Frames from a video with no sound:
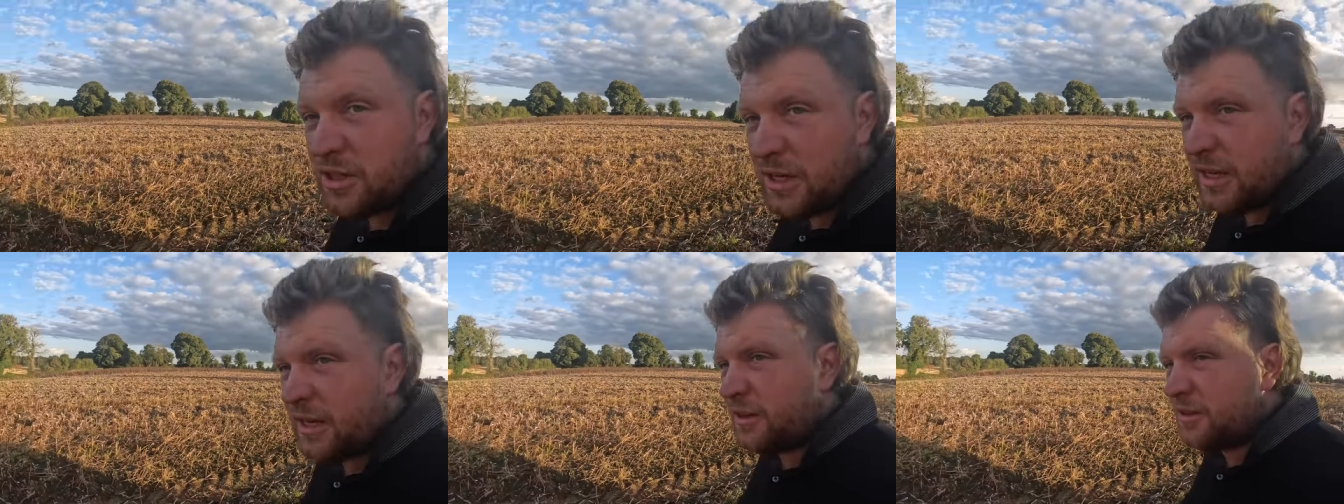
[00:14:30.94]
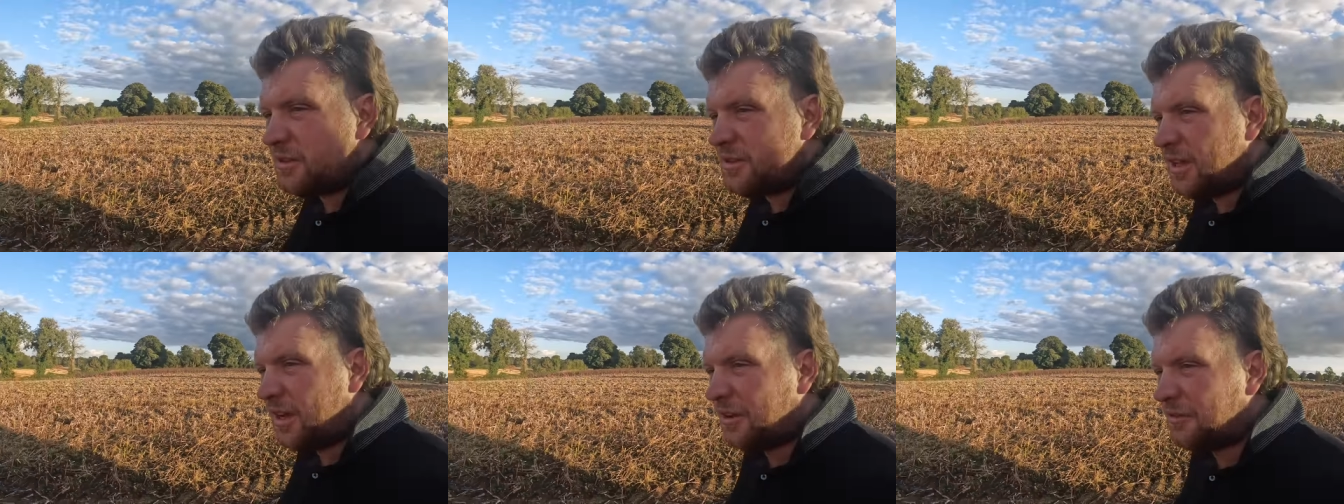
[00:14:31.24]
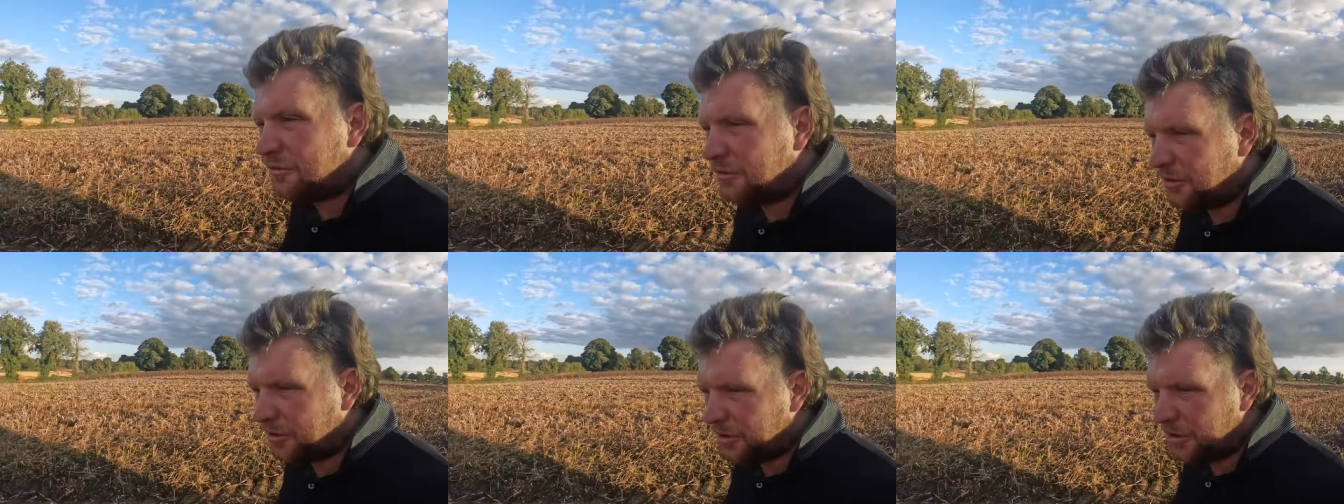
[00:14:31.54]
trailer's
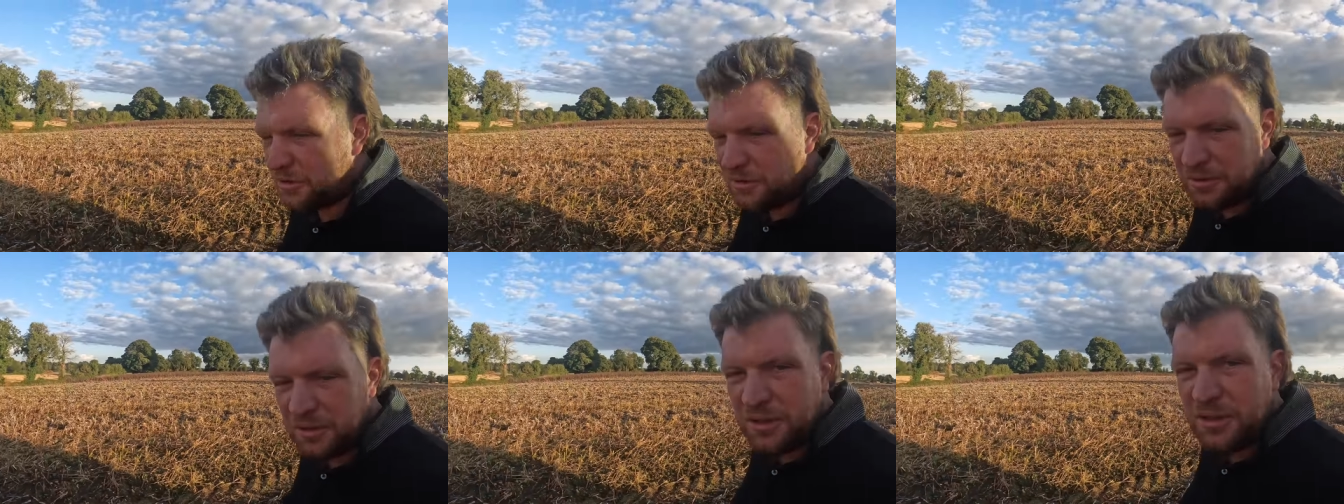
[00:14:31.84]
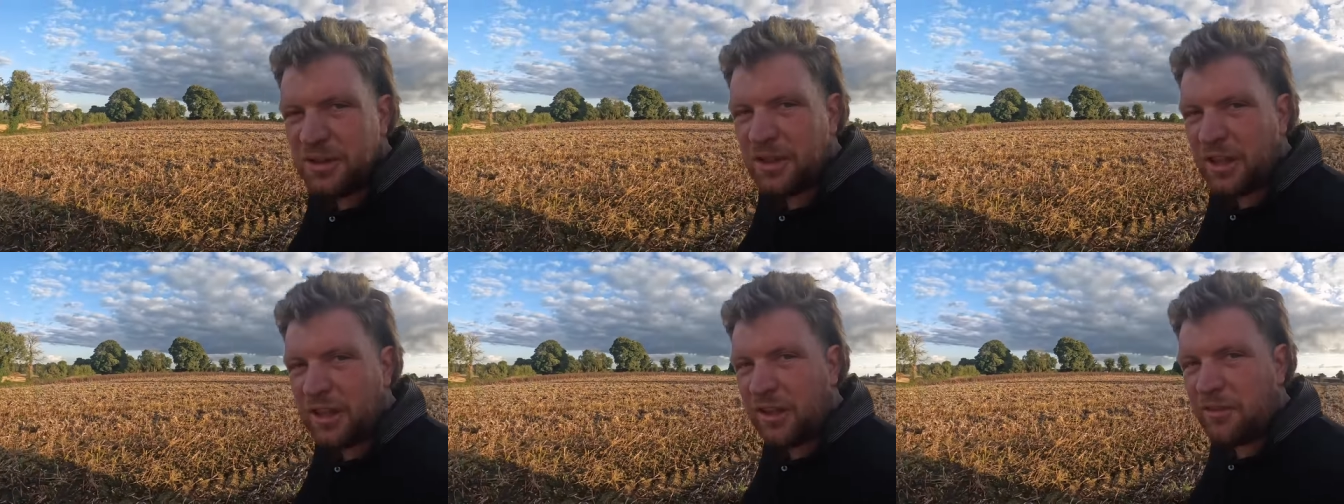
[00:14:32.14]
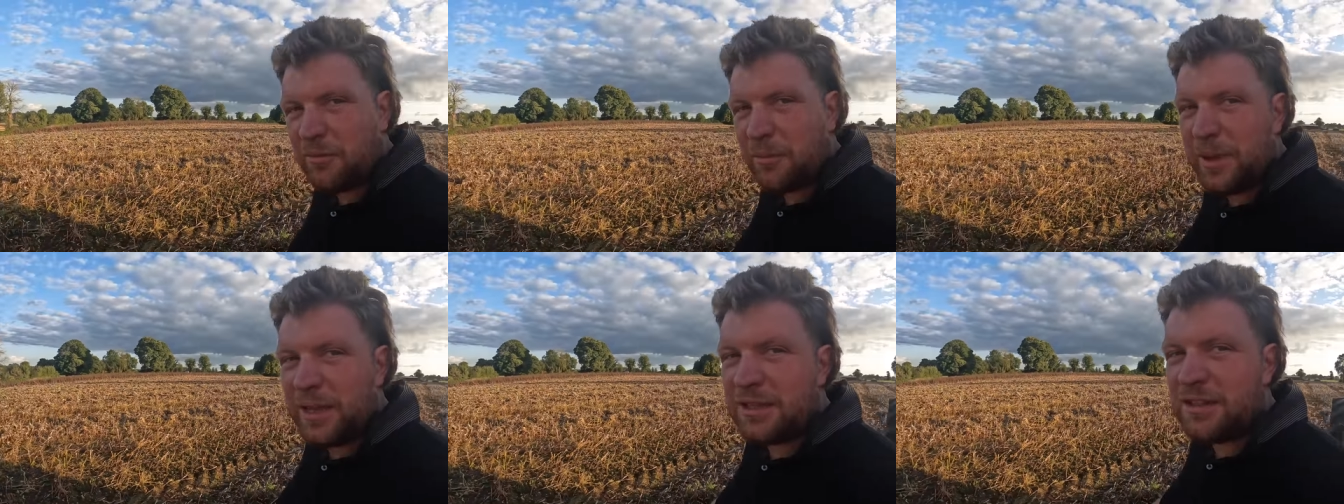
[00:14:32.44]
not full you
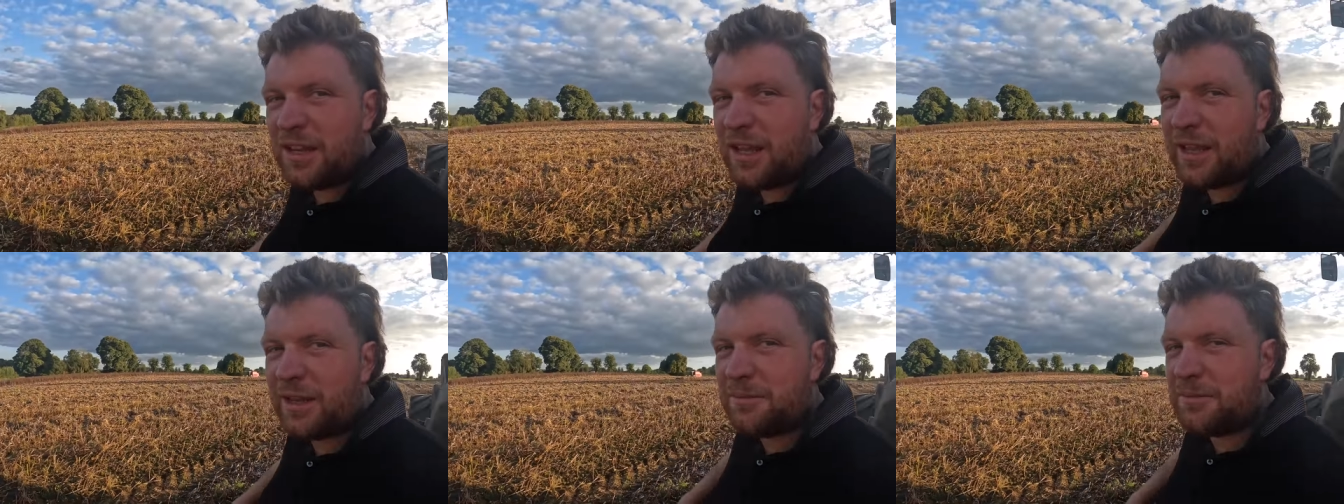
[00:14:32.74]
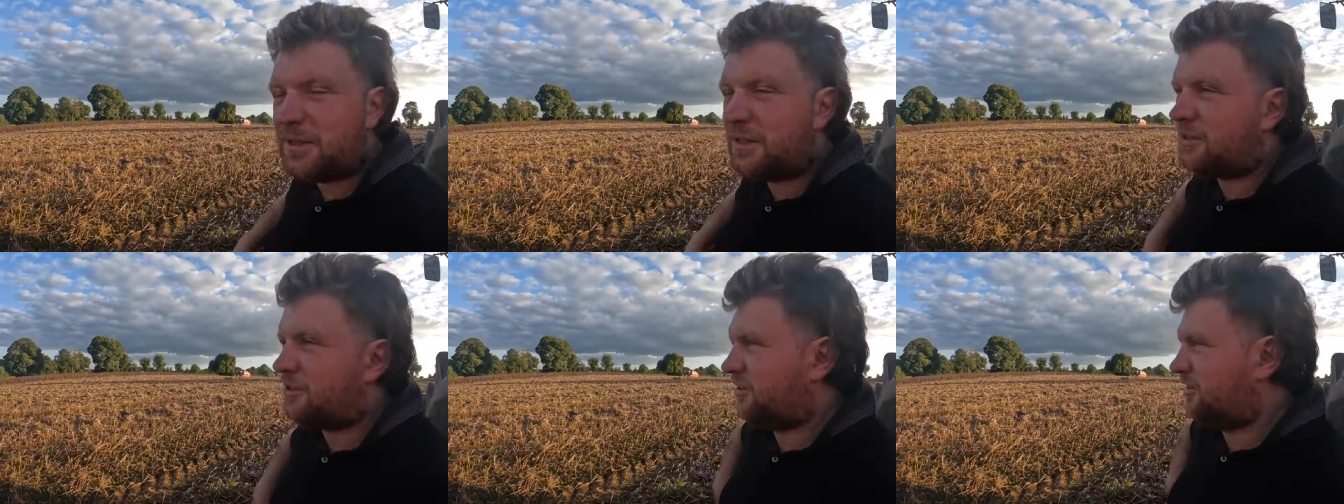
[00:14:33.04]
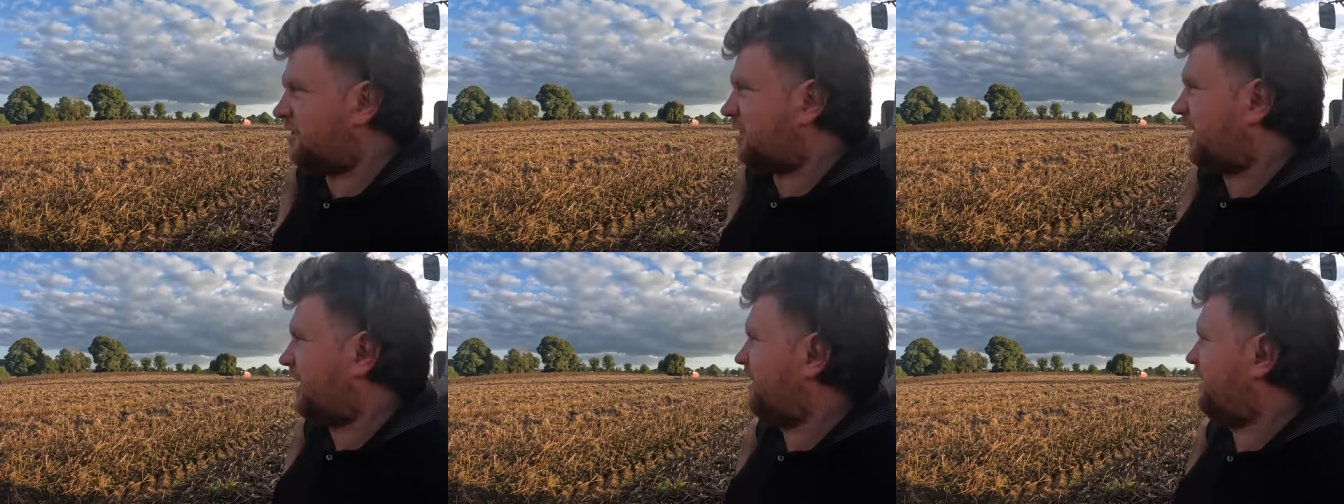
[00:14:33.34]
have a bit of time to
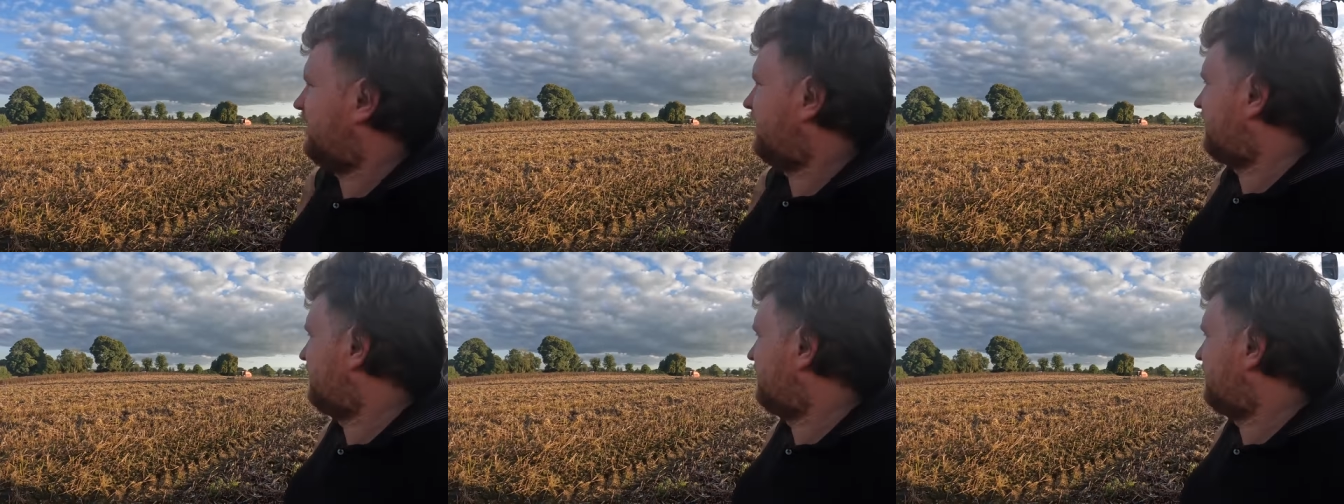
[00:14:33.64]
just kind